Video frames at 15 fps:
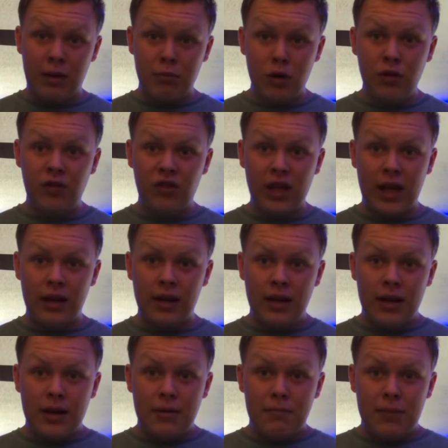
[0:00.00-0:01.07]
moveset
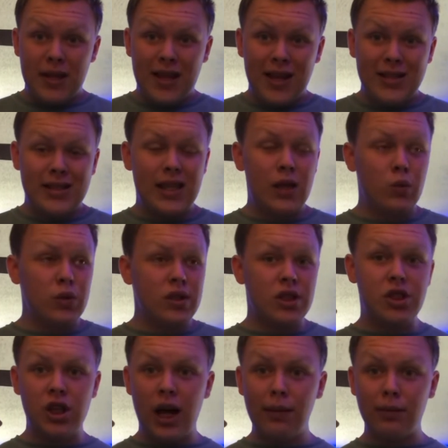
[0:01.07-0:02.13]
because he was a
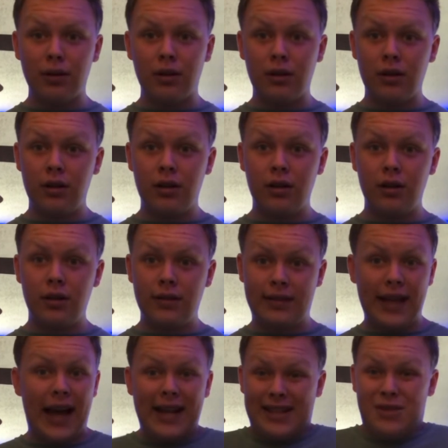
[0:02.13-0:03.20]
jobber.
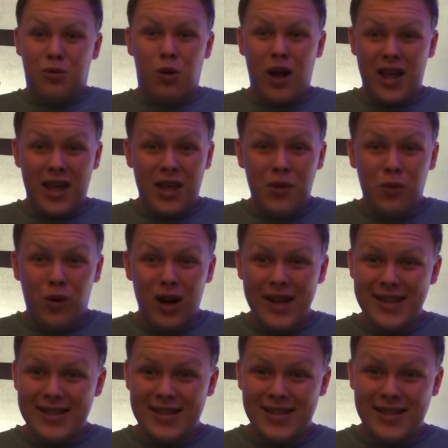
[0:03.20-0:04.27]
That's what he
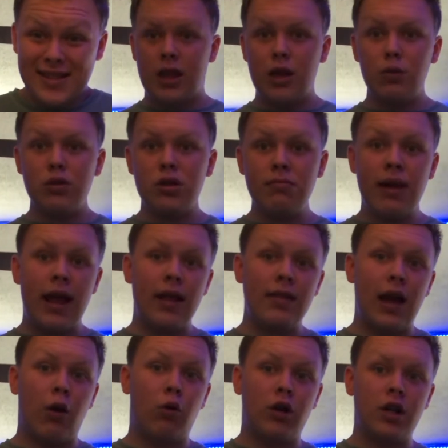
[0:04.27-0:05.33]
was. He was a man
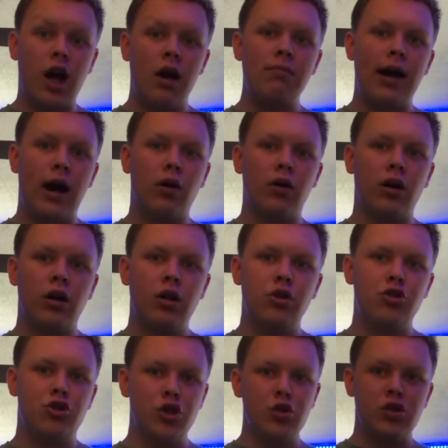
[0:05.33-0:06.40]
that would come out,
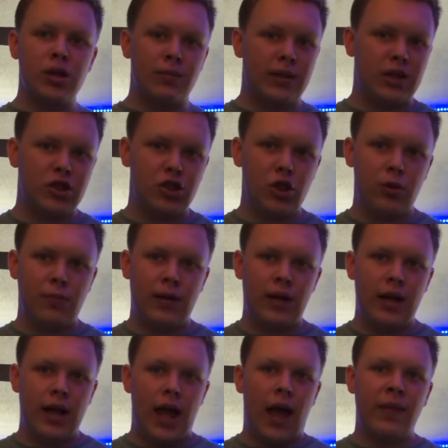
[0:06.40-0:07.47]
do something stupid,
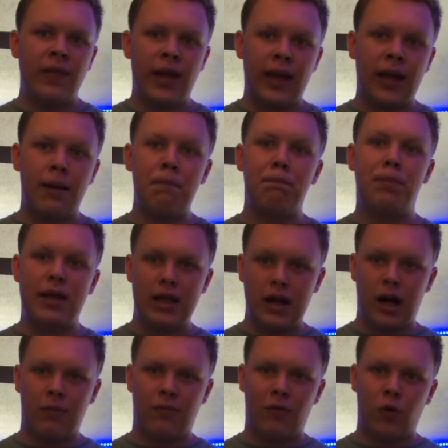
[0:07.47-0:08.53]
and then get beat
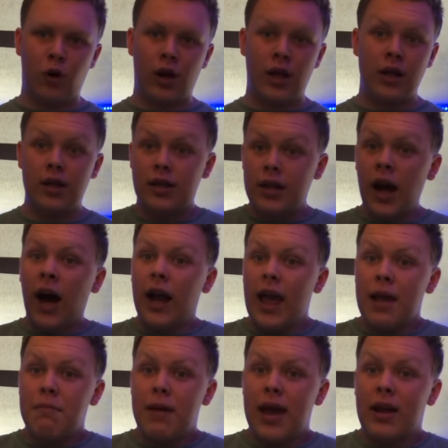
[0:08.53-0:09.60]
up for it. Not
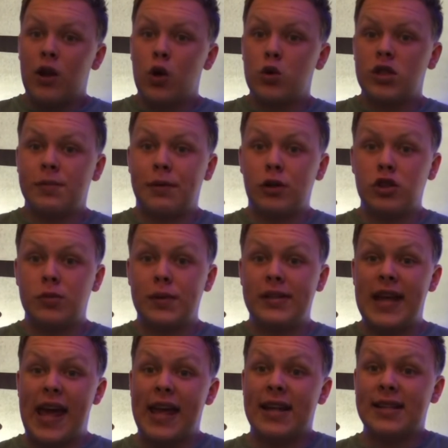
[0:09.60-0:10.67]
a man who was supposed to be
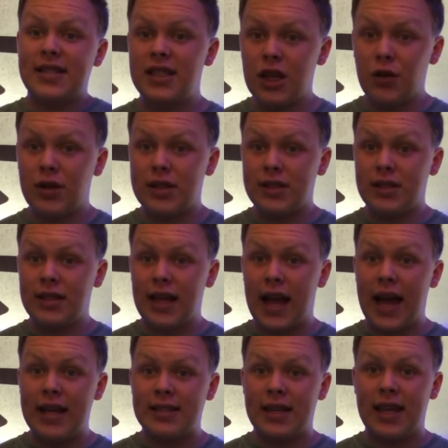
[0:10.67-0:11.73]
taken seriously
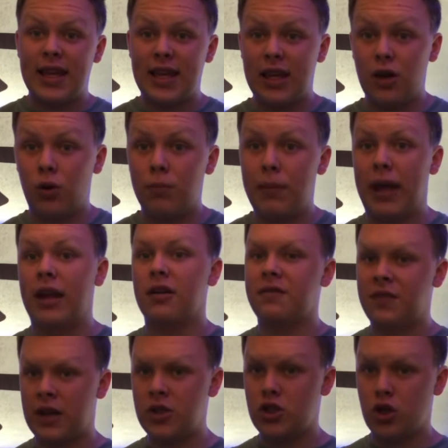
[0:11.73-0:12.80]
as a heel main
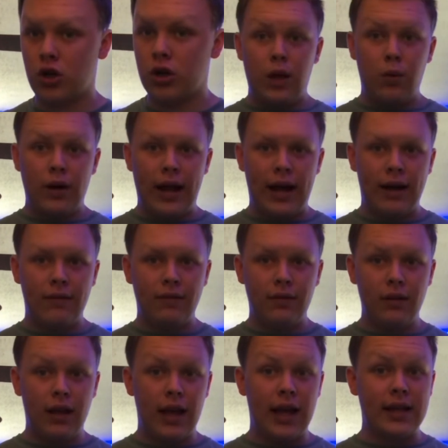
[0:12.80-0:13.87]
eventer. He would have
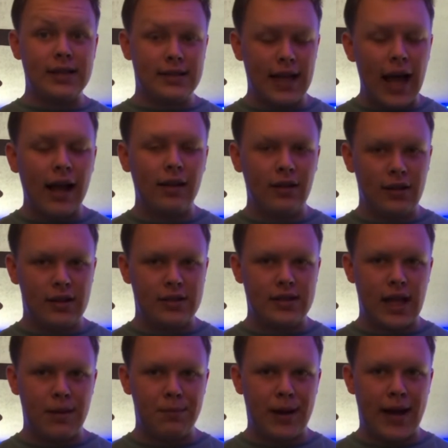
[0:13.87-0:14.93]
exactly the
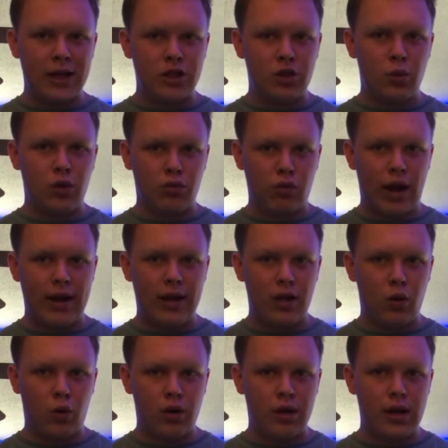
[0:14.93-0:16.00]
same match with Randy
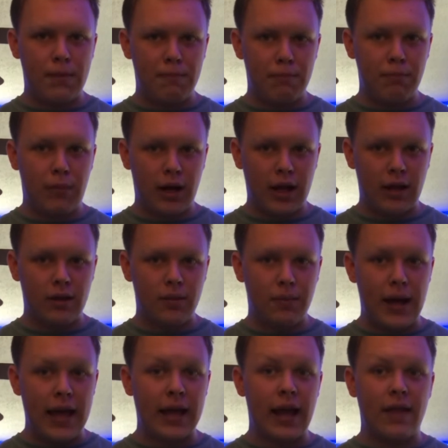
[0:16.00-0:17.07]
Orton at Money in the
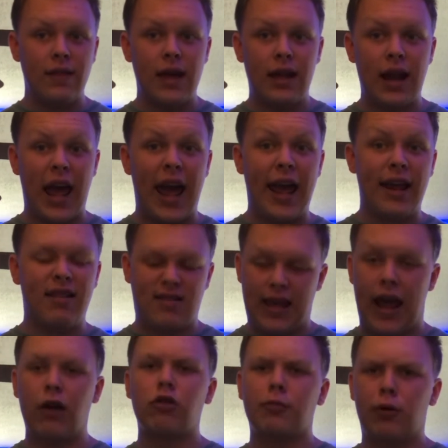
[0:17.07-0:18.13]
Bank, and then a
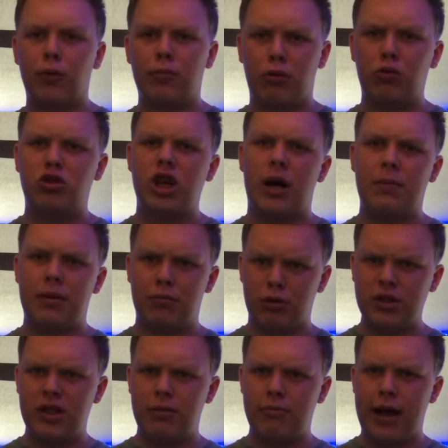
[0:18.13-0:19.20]
terrible Punjabi
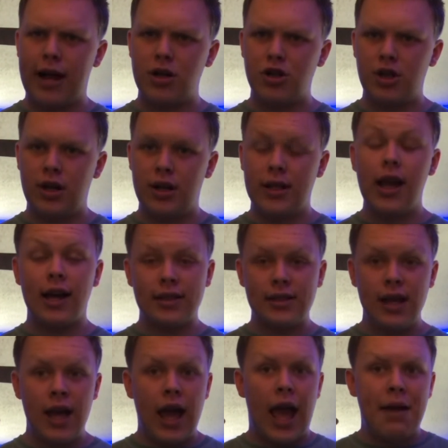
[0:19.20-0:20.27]
prison match. Yes,
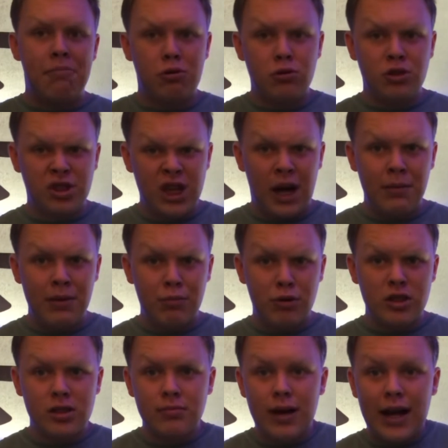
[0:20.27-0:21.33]
a Punjabi
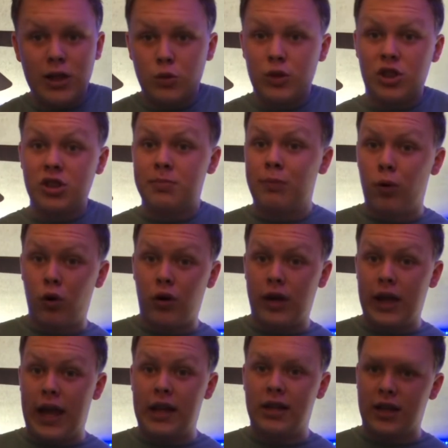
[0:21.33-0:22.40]
prison match, which is boring
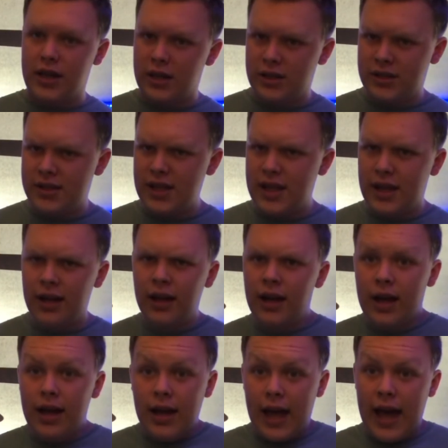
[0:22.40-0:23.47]
and you couldn't see it,
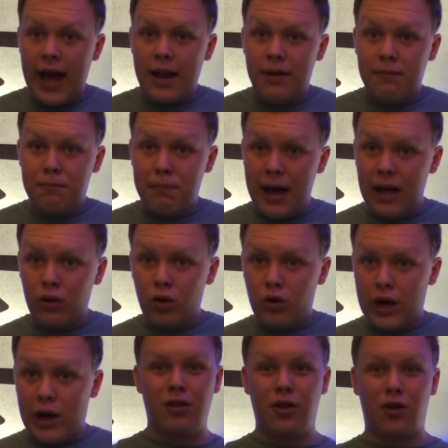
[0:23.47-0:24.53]
at
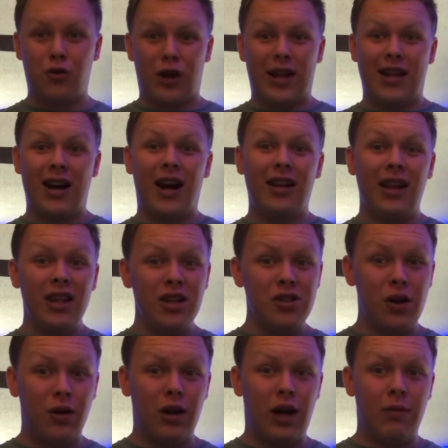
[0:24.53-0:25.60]
Battleground. The Great Khali
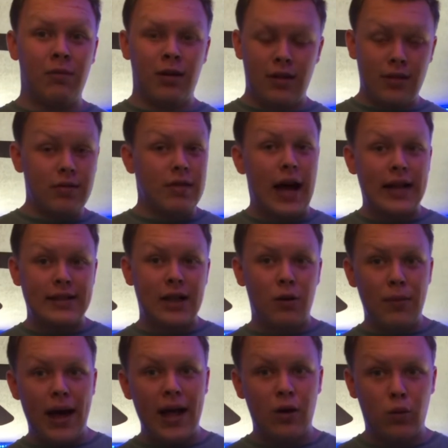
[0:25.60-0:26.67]
showed up. That's how
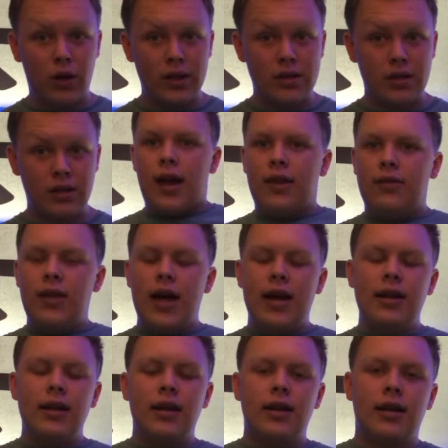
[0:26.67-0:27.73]
bad it was. And
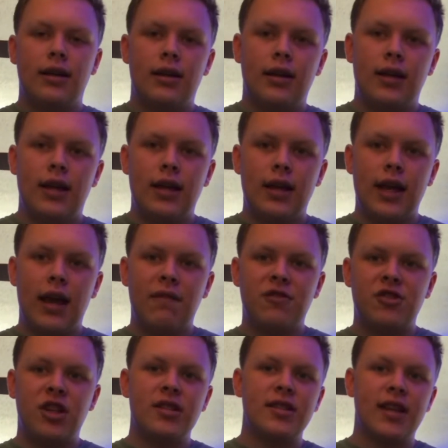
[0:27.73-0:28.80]
then he gave
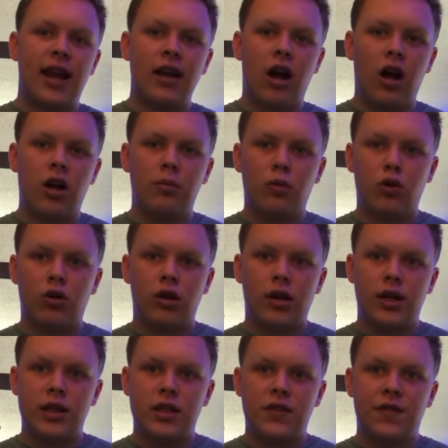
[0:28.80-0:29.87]
Shinsuke Nakamura
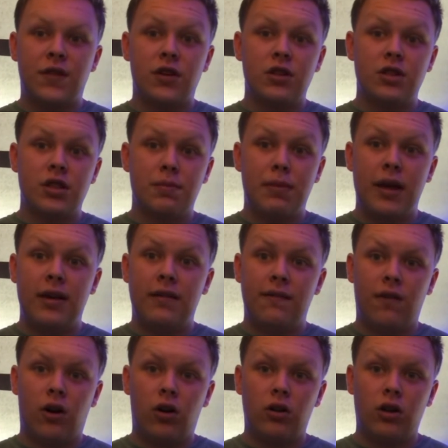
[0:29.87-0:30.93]
his first
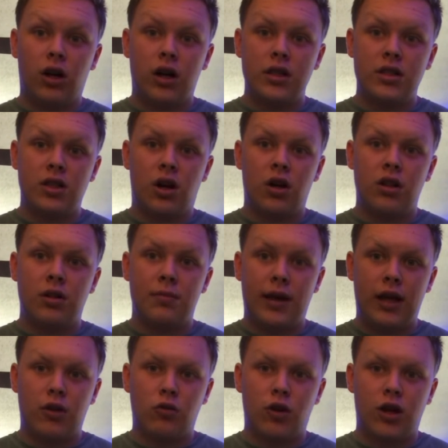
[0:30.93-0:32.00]
pinfall loss on the
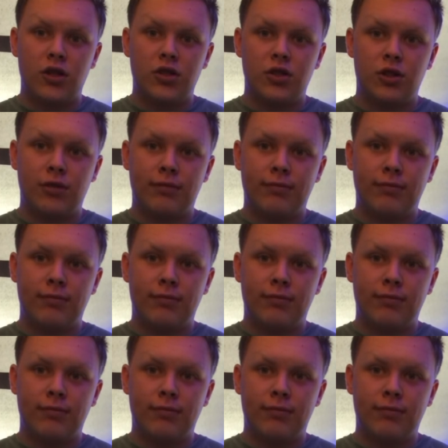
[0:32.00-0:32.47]
main roster.